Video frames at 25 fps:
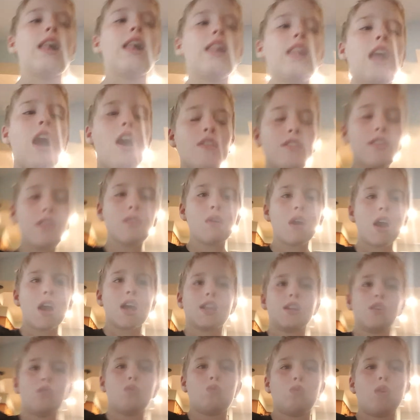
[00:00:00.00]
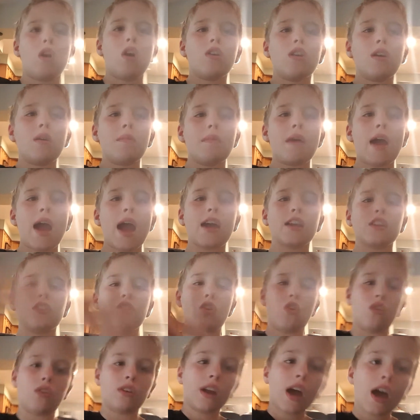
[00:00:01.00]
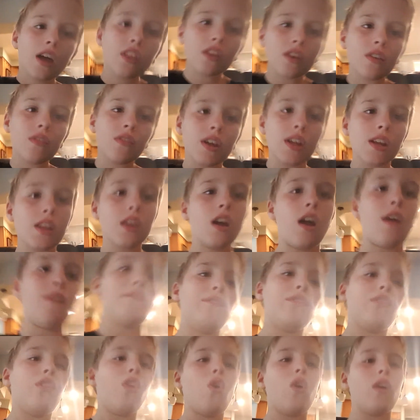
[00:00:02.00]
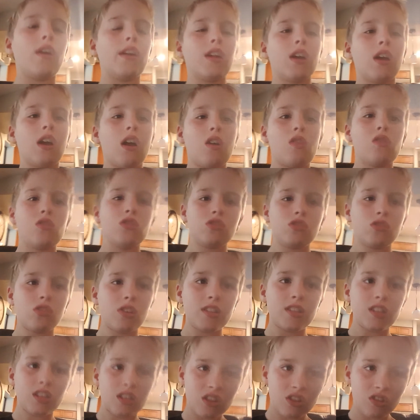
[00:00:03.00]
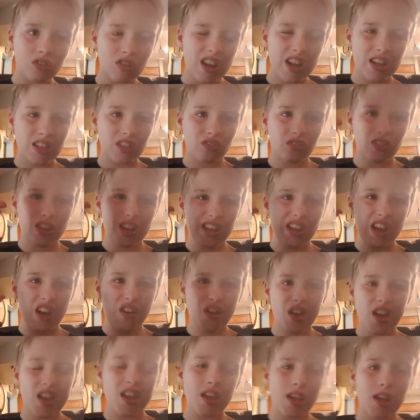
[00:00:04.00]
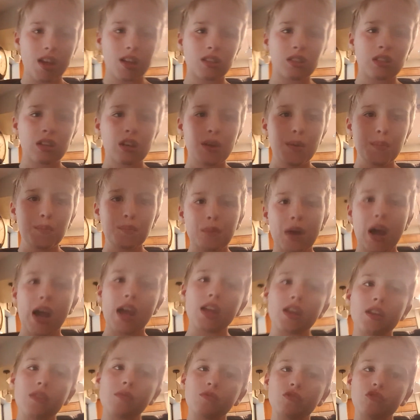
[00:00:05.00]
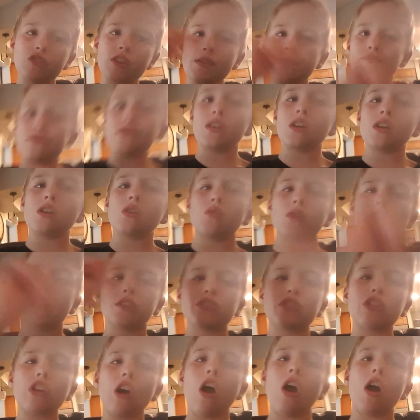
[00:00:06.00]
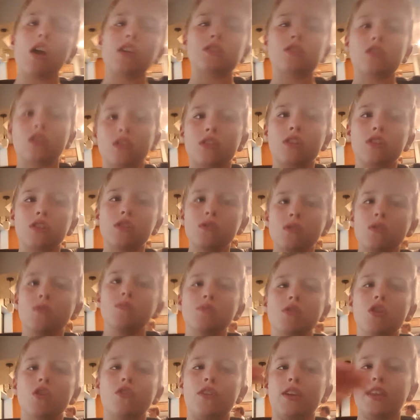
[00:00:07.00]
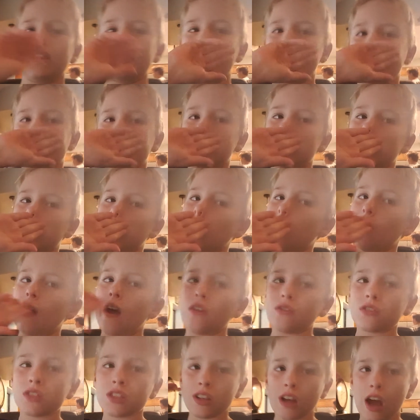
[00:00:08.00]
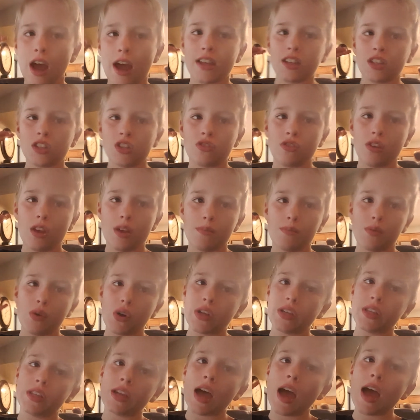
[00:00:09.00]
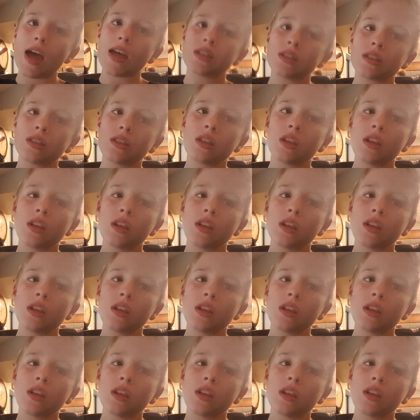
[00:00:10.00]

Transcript: Hello everyone, welcome back to another video on Florida Coast Stories, and today's video is my review and thoughts on the new movie that just came out, Skyscraper. Yes,